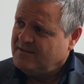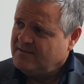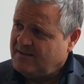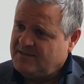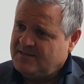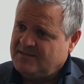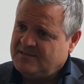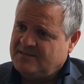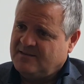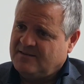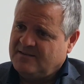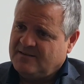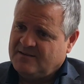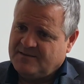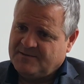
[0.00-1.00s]
that is
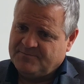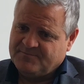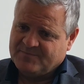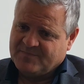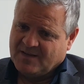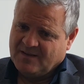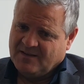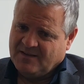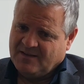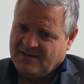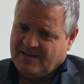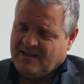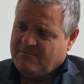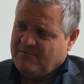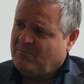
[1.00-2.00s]

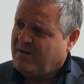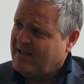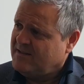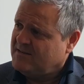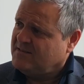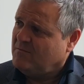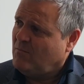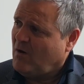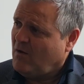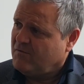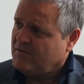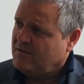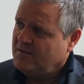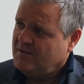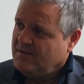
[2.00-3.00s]
11 players
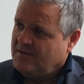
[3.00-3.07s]
involved.